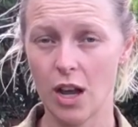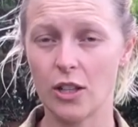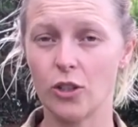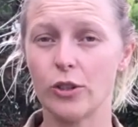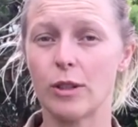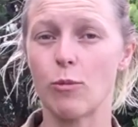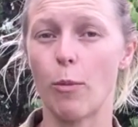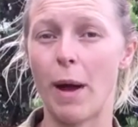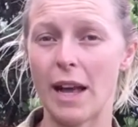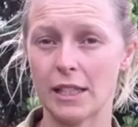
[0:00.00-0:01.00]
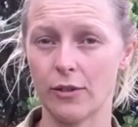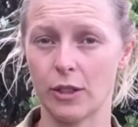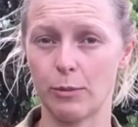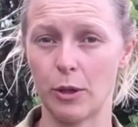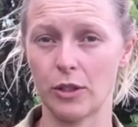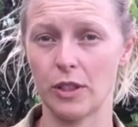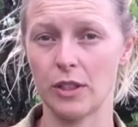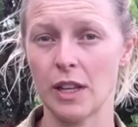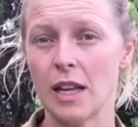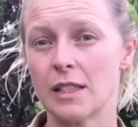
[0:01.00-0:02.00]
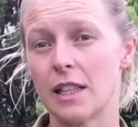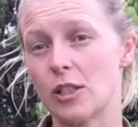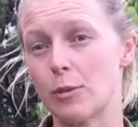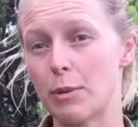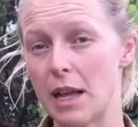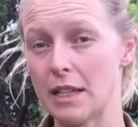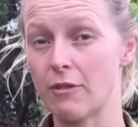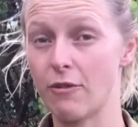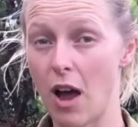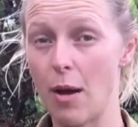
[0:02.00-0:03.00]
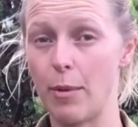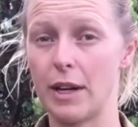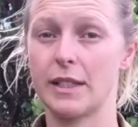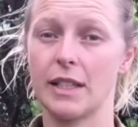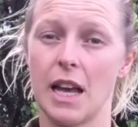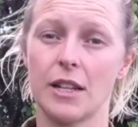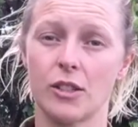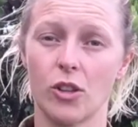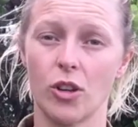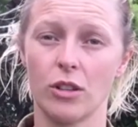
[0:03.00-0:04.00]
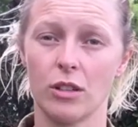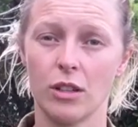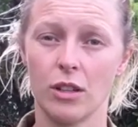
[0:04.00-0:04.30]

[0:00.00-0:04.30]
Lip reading: and using more passive responses such as planting fire breaks in the outer zone.